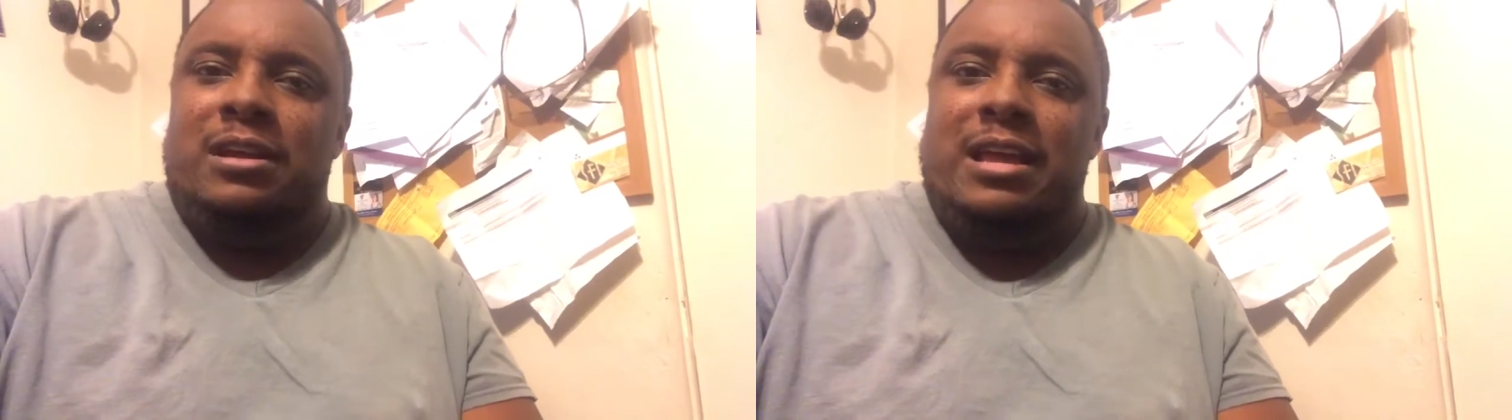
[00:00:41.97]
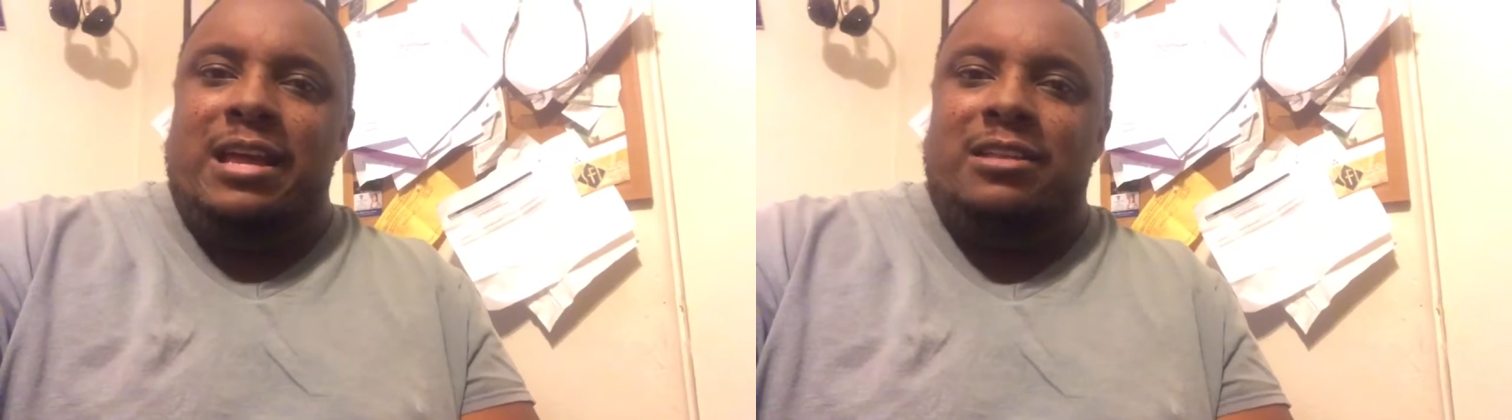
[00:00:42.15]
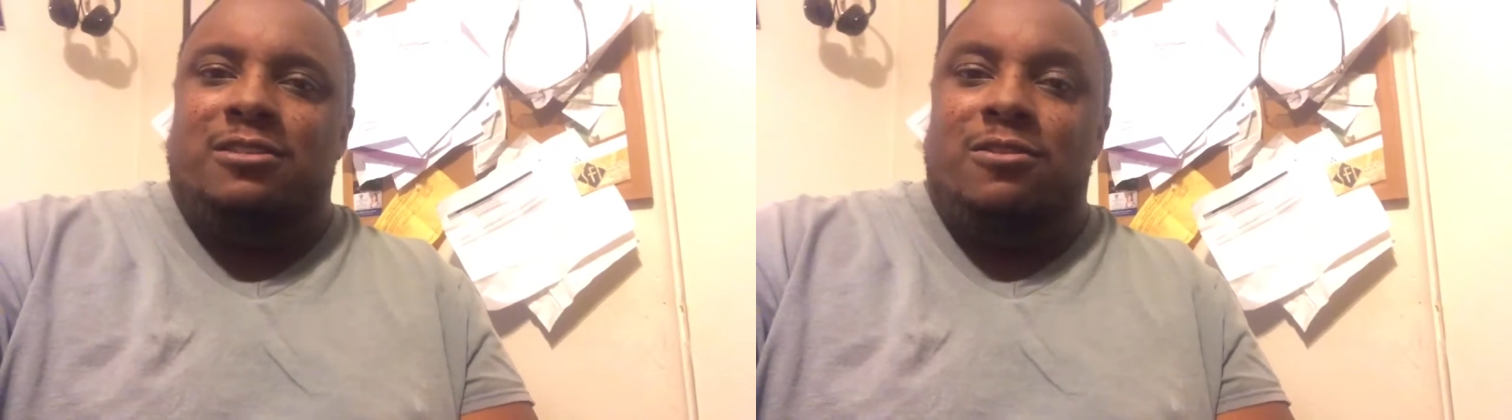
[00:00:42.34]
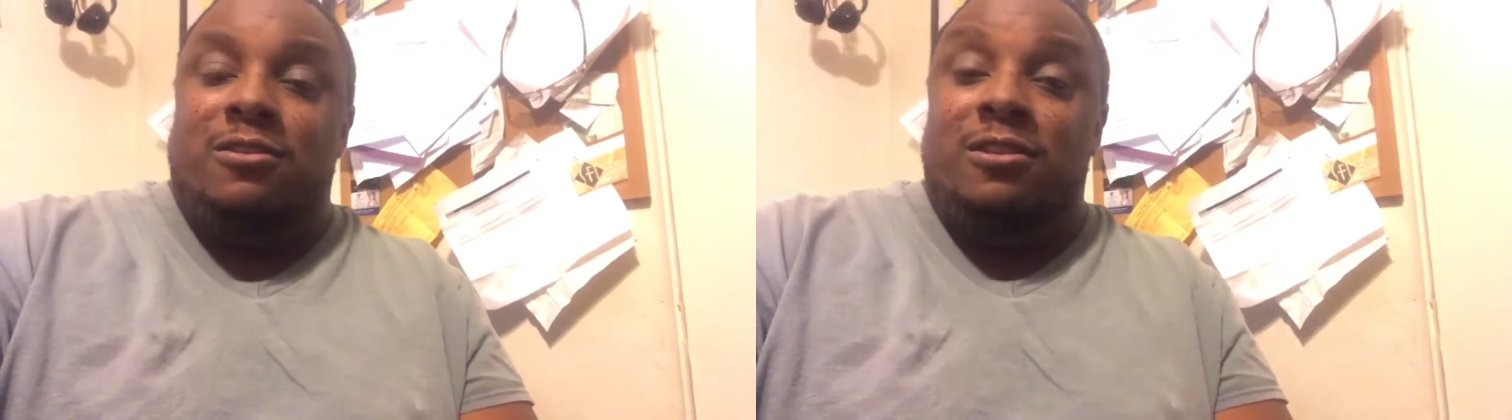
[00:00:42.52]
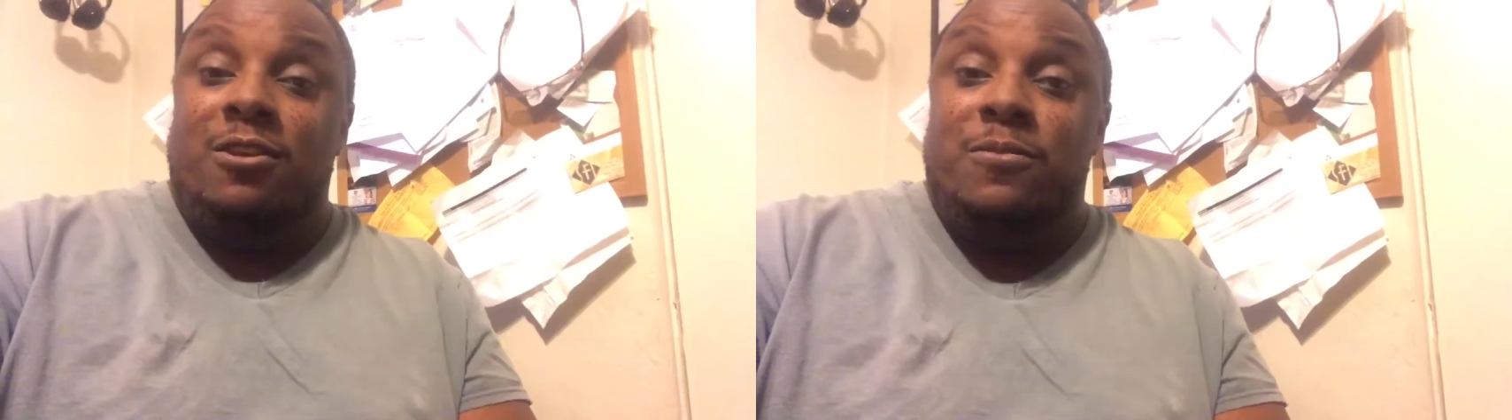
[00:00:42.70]
into a
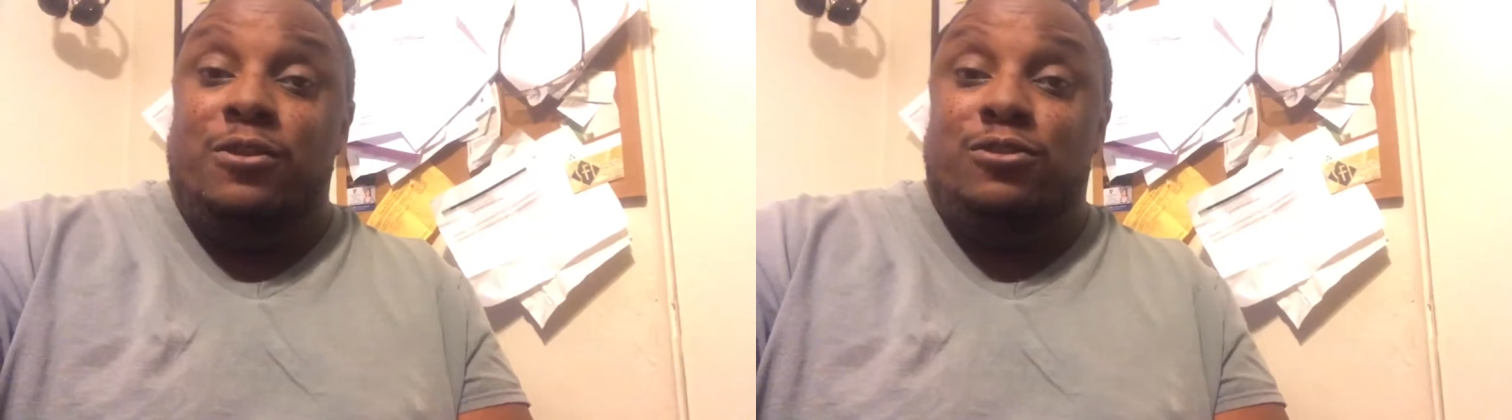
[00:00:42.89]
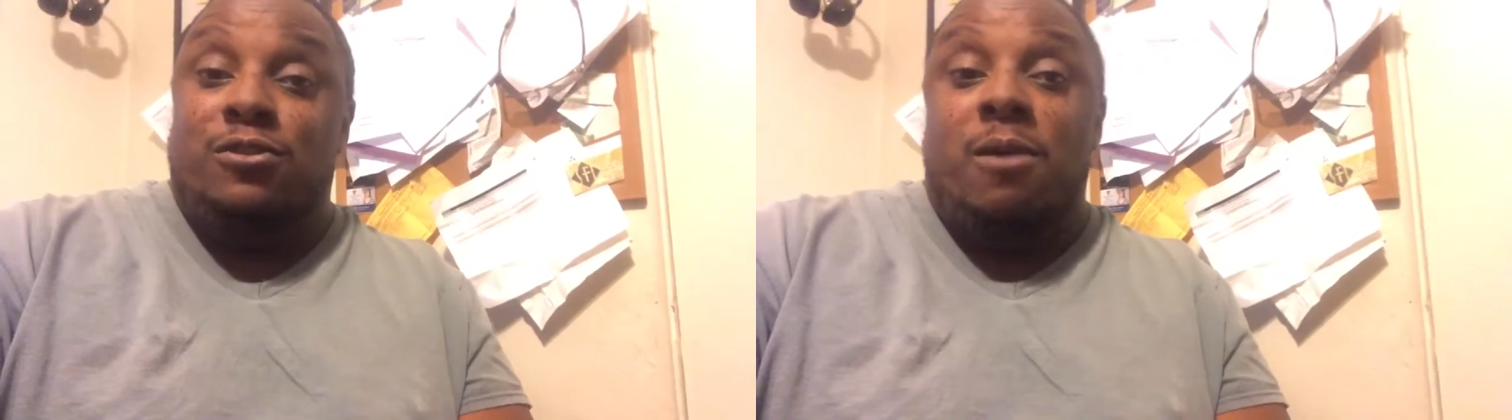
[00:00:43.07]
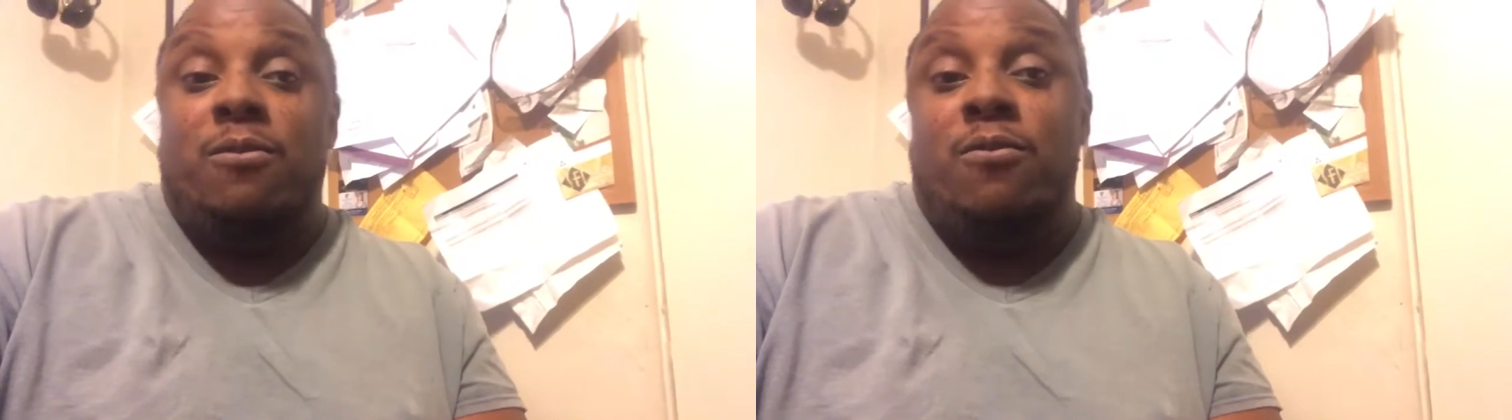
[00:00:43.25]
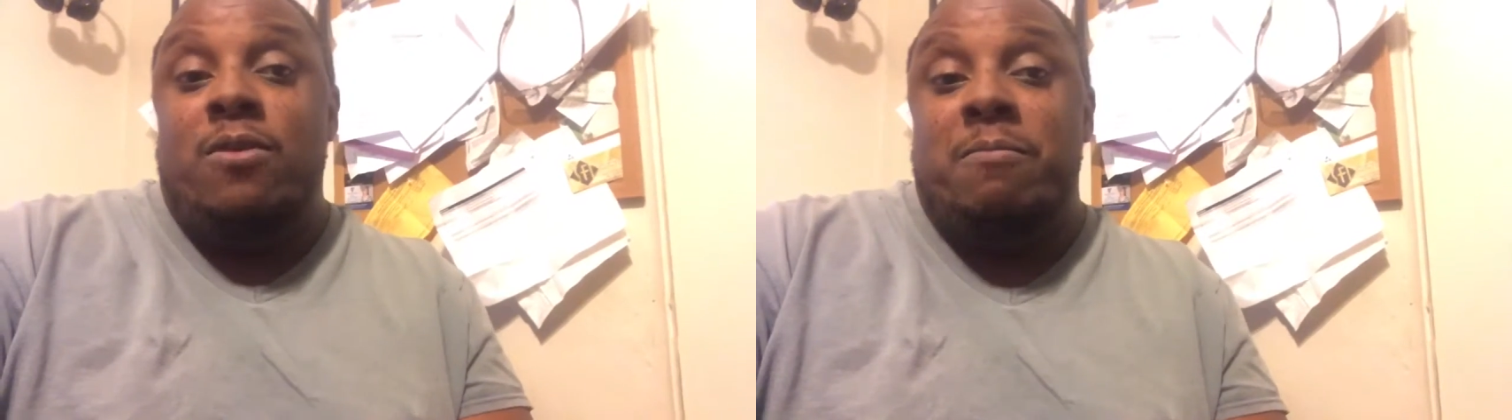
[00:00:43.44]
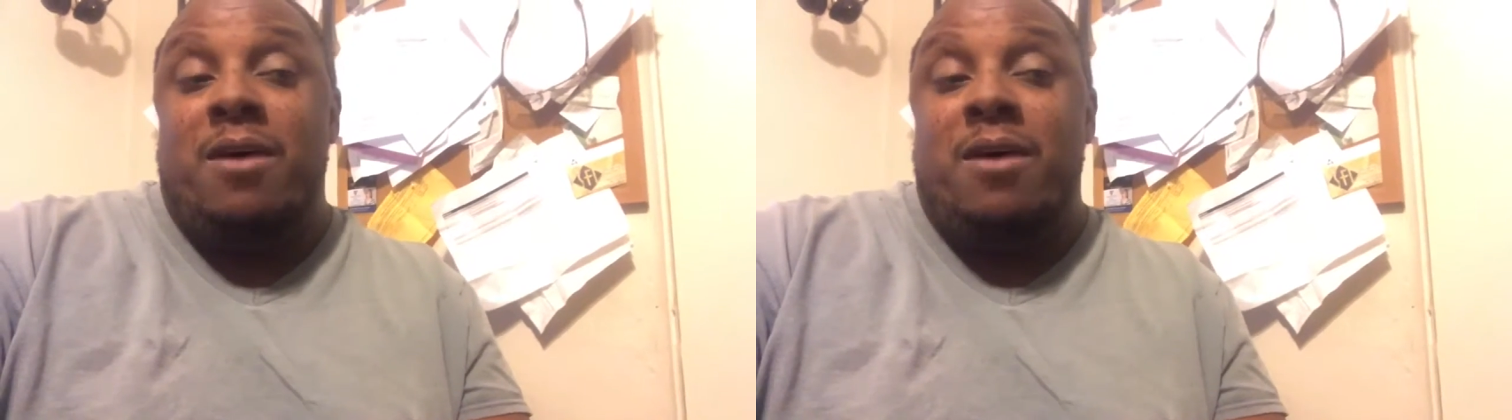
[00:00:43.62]
little bit of trouble with